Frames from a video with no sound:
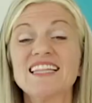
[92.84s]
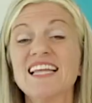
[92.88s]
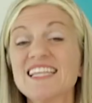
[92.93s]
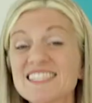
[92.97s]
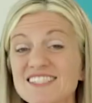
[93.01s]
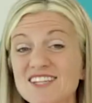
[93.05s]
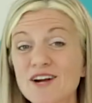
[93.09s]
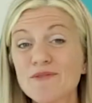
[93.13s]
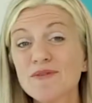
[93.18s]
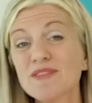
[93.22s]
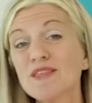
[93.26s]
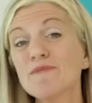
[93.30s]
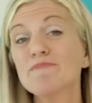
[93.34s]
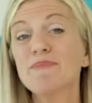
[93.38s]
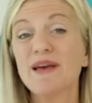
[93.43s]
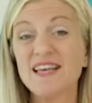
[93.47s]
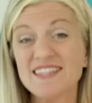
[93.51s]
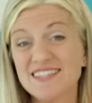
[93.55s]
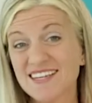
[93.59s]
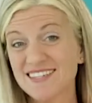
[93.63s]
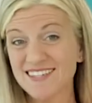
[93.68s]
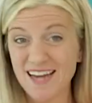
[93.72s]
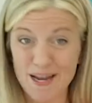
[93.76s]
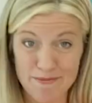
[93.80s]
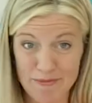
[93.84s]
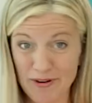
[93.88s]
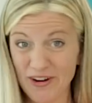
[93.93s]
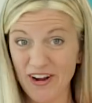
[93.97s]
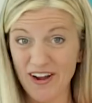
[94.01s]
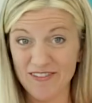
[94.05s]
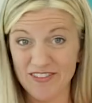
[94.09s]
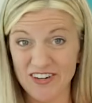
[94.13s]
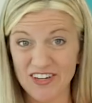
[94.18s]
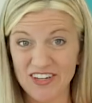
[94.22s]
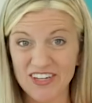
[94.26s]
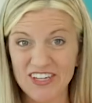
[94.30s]
Let's start with the basic diaper
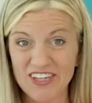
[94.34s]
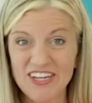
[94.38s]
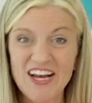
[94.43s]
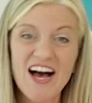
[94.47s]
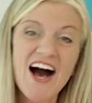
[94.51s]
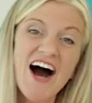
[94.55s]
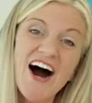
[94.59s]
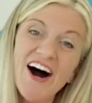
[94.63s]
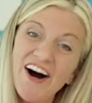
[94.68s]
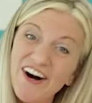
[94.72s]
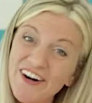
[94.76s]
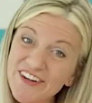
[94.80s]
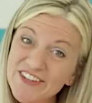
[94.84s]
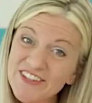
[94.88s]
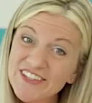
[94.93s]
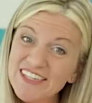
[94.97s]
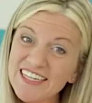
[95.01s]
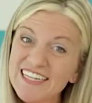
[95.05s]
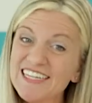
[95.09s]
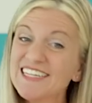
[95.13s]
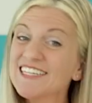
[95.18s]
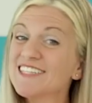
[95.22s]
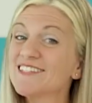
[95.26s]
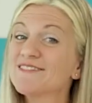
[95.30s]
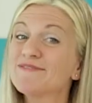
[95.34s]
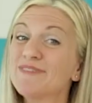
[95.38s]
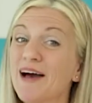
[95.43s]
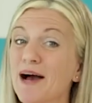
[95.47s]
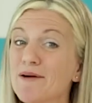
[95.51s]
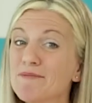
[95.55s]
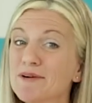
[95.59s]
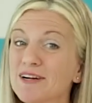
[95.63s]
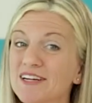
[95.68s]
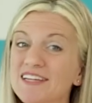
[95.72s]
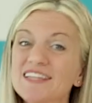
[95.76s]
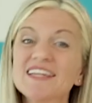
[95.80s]
cover. All you need is
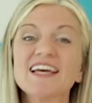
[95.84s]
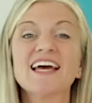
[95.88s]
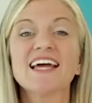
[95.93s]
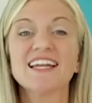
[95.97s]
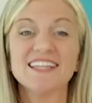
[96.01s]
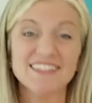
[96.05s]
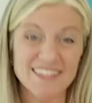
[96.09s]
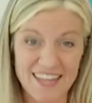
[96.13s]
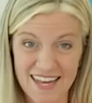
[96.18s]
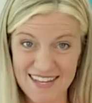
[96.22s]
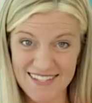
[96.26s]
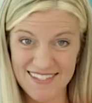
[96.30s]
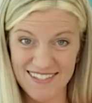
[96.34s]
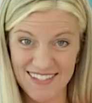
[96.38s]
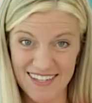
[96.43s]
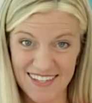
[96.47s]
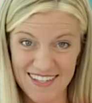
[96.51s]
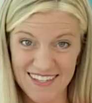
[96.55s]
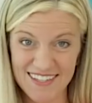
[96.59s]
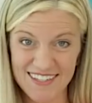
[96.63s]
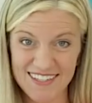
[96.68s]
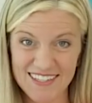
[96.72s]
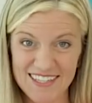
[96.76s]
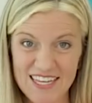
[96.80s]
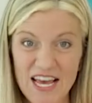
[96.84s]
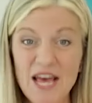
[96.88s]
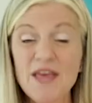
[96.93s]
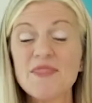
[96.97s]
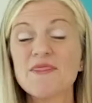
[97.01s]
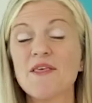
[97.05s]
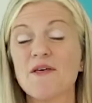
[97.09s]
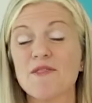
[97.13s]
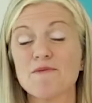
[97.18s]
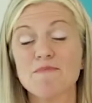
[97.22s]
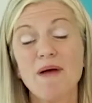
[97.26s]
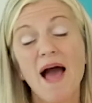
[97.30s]
fabric and elastic.
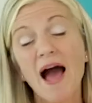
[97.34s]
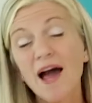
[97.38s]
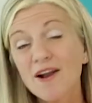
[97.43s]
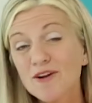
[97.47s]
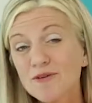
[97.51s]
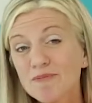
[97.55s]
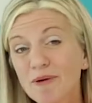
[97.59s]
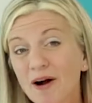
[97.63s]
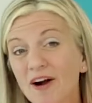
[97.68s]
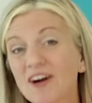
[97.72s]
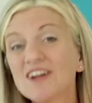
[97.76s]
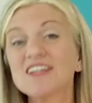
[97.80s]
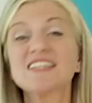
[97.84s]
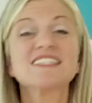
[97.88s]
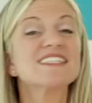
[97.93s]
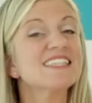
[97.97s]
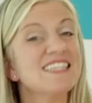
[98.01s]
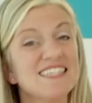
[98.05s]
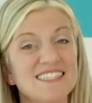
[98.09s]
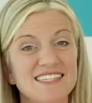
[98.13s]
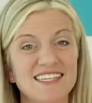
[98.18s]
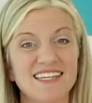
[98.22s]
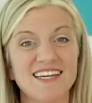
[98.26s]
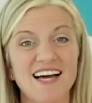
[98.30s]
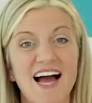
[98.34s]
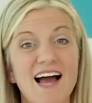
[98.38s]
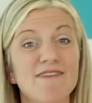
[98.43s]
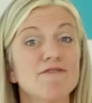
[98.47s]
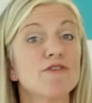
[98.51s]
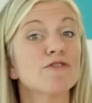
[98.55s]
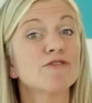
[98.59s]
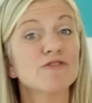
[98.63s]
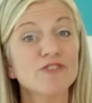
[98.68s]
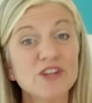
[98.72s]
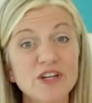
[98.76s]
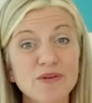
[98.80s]
Now the pattern part is easy. I have
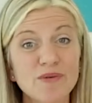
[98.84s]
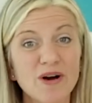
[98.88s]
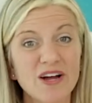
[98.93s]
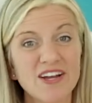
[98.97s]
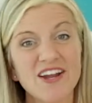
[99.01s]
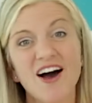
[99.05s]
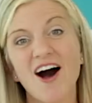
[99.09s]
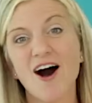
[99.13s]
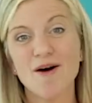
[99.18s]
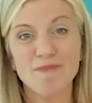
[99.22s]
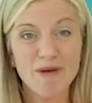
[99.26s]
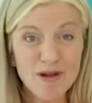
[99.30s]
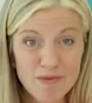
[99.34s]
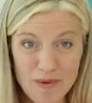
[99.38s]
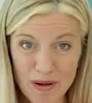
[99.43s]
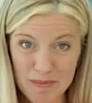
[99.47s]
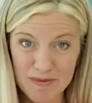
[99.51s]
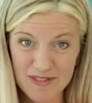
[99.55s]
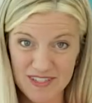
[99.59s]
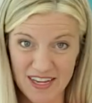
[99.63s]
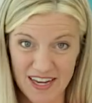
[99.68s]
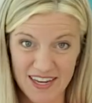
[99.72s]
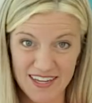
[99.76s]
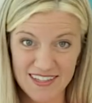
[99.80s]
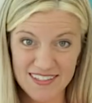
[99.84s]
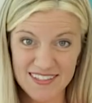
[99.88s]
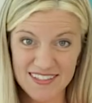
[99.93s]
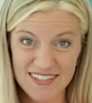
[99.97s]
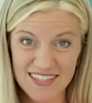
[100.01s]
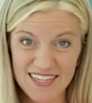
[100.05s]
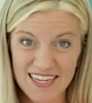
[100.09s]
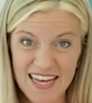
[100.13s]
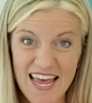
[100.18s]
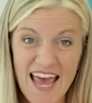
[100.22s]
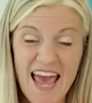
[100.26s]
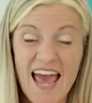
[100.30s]
a free one on my website,
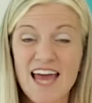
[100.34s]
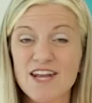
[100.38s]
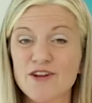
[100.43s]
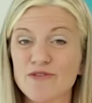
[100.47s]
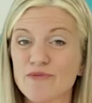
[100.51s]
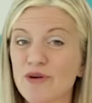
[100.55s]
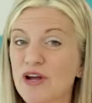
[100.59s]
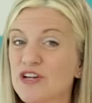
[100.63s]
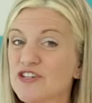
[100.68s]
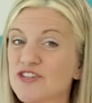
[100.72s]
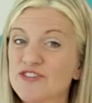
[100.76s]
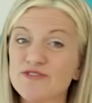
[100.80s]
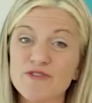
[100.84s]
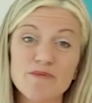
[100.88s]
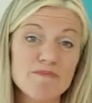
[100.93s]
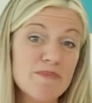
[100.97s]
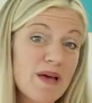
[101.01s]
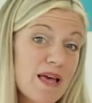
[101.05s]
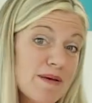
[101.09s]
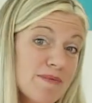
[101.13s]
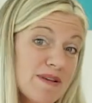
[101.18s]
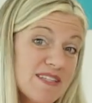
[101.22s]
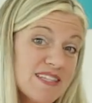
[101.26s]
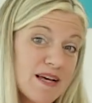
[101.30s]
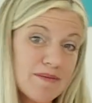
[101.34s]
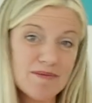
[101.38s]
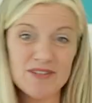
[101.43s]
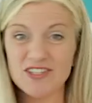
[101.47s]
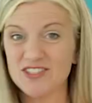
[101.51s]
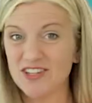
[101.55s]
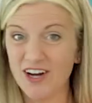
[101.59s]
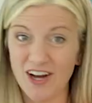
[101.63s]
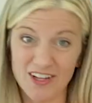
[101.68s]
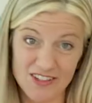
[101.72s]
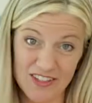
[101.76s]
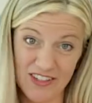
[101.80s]
and it ranges from babies up
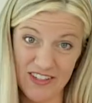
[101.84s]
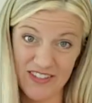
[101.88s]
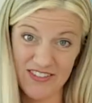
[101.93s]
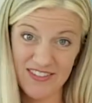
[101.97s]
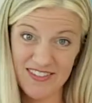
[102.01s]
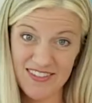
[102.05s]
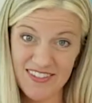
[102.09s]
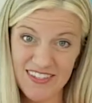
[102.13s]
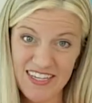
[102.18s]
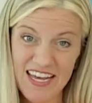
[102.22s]
to toddlers.